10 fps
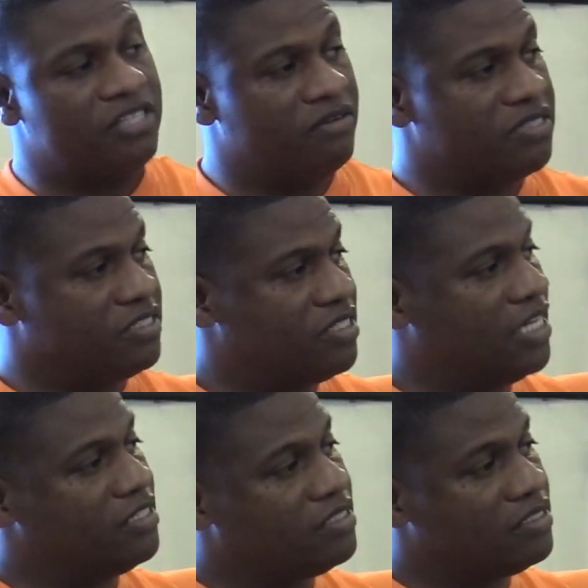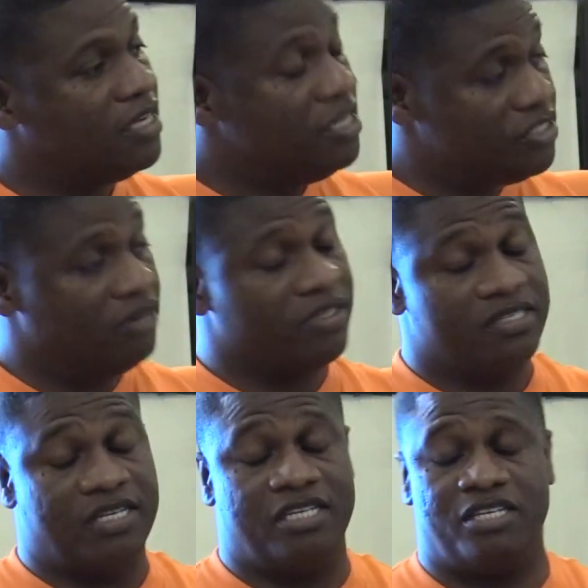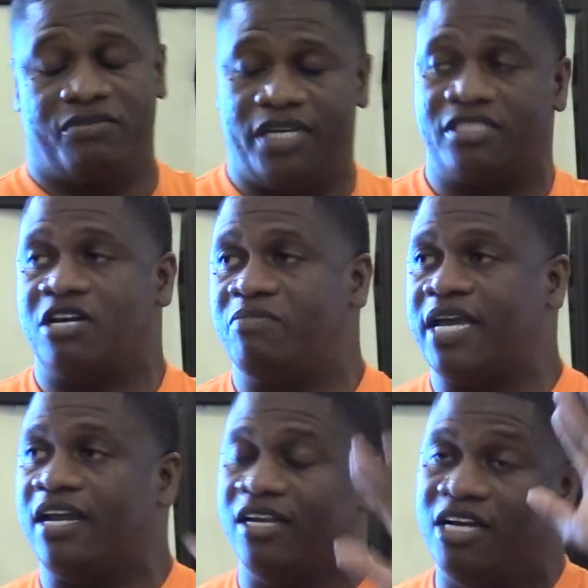serving the citizens of Edgecombe County.